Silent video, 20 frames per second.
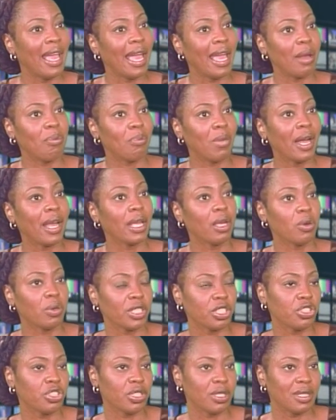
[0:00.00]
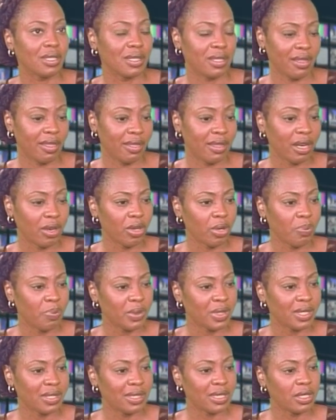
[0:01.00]
And my question as a
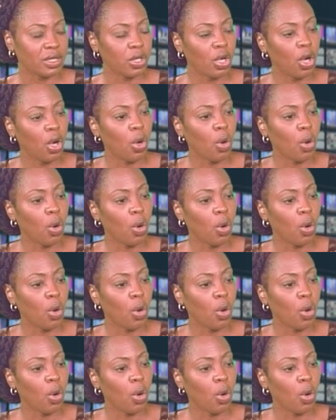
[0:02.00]
therapist is